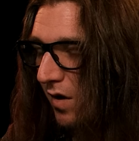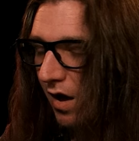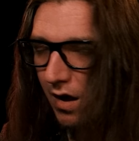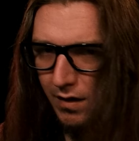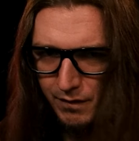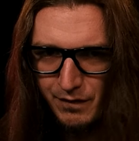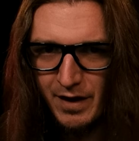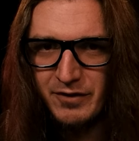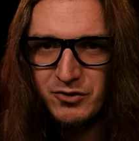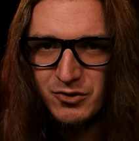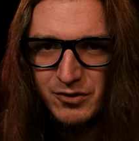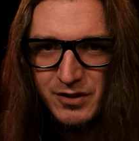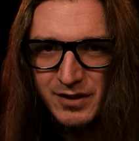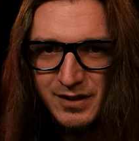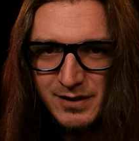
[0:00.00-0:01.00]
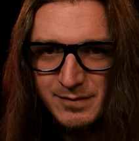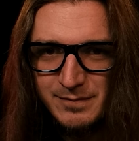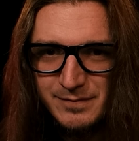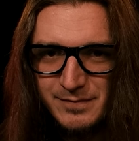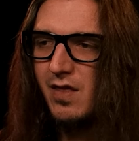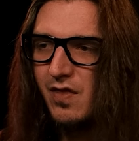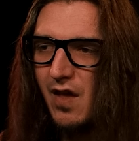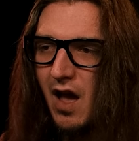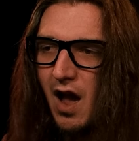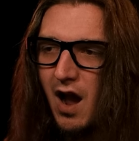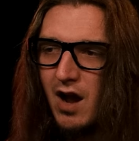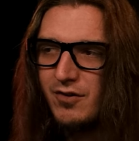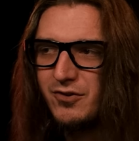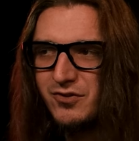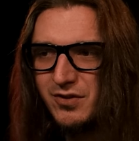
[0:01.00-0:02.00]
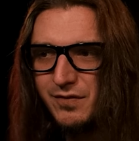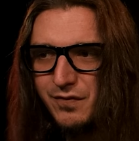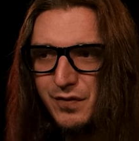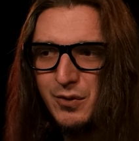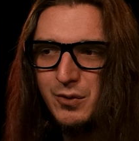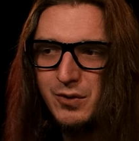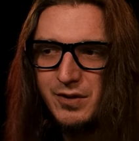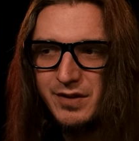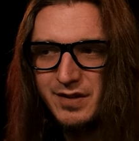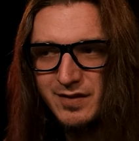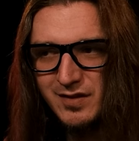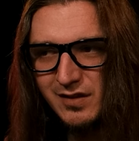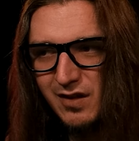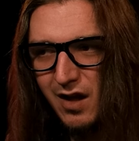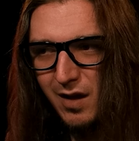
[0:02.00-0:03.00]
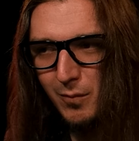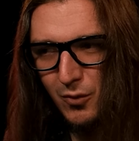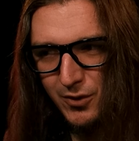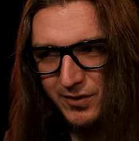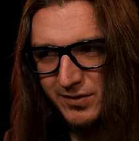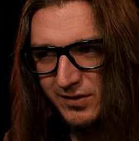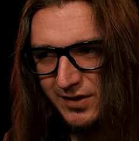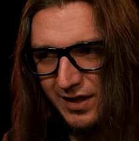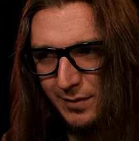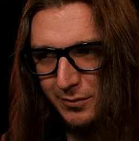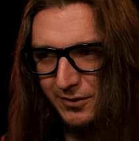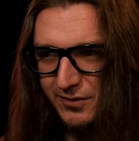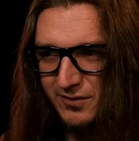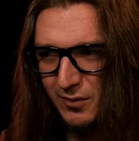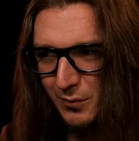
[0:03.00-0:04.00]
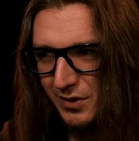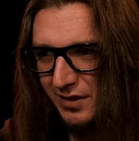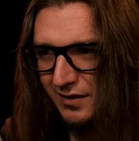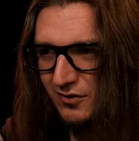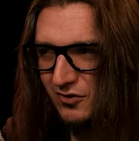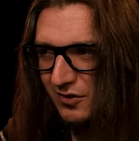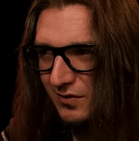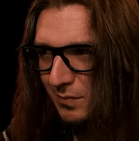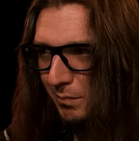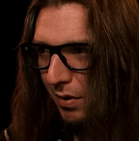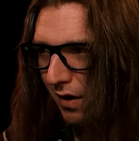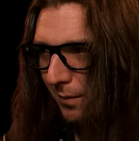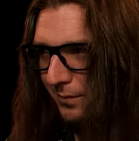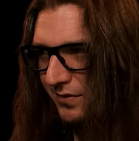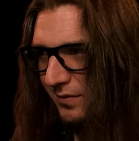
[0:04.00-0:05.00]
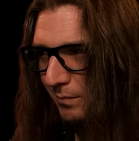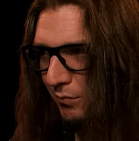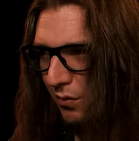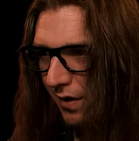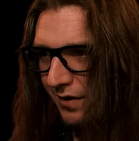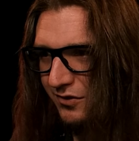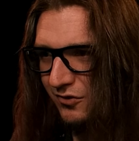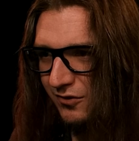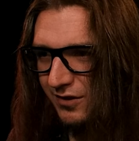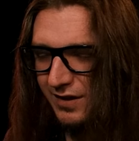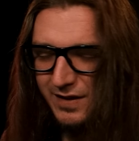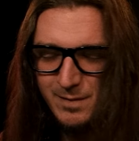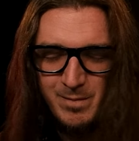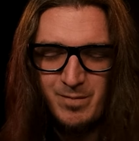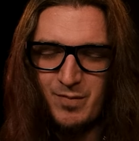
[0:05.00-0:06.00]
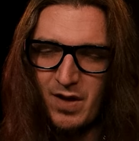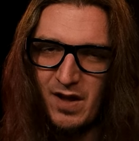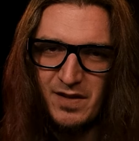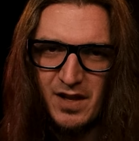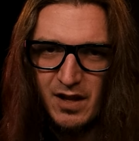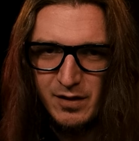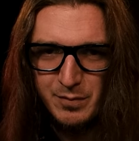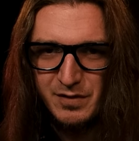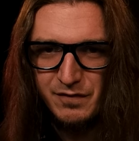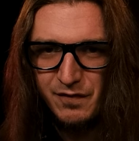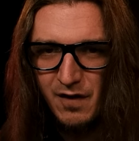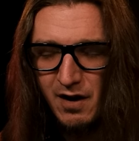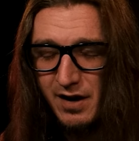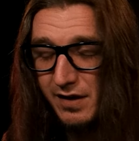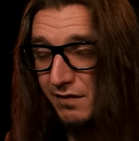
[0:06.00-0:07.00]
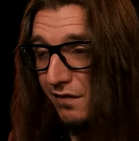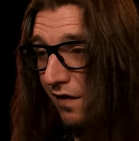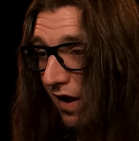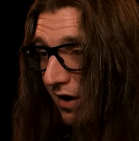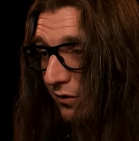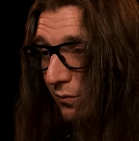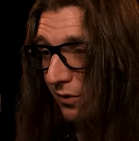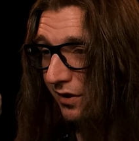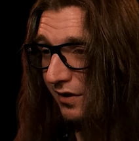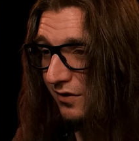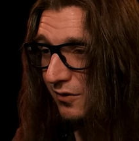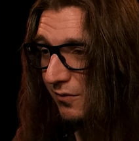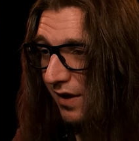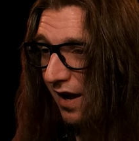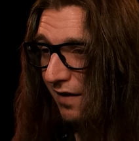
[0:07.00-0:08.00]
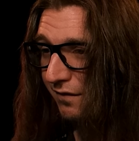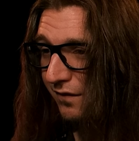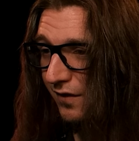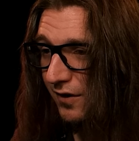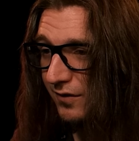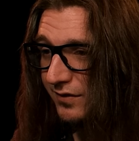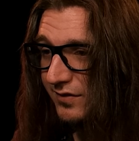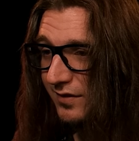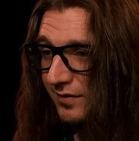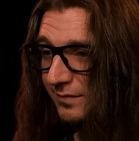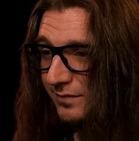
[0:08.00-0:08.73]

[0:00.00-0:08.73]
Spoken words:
Eventually. The hydrogen fuel is a lot more stable, so we can just pump some pressure in and that'll be fine. In fact, we're gonna do that first.